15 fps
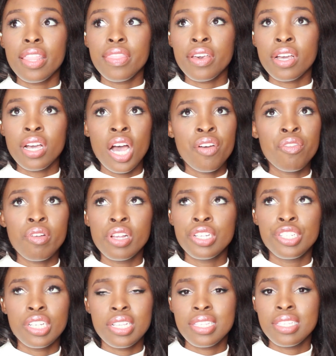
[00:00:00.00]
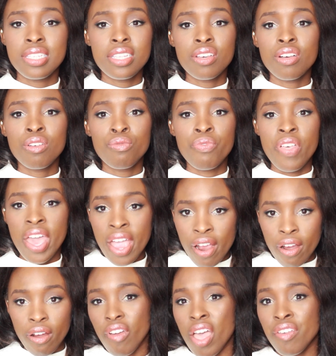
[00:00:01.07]
the coverage is still
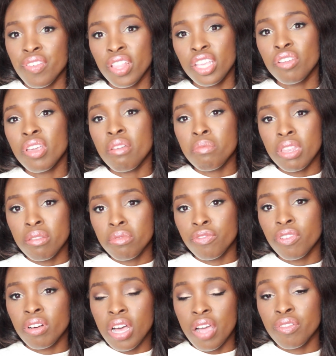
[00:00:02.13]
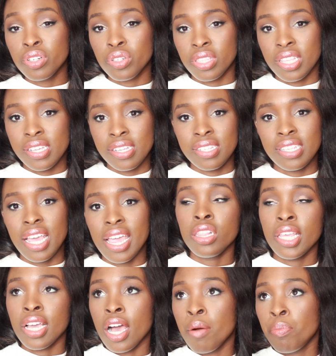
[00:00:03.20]
there. I feel like you get medium to full coverage with this.
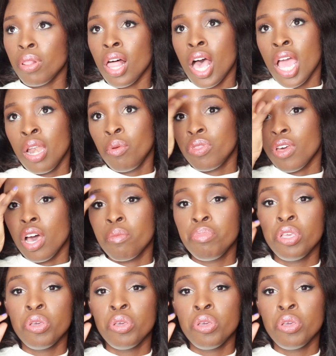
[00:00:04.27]
Like applied with a